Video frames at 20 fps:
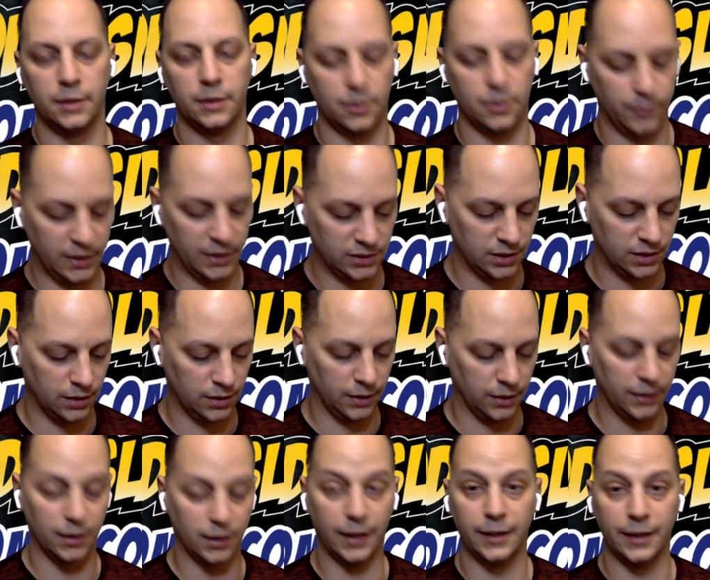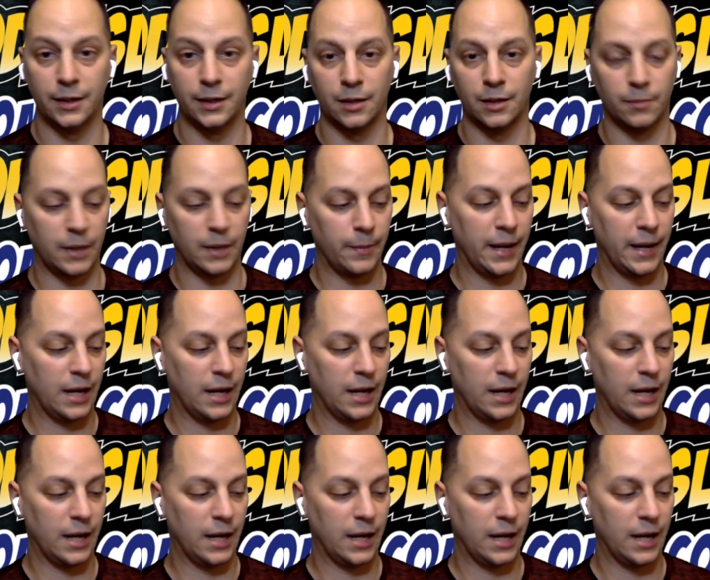you know, basically lighten up my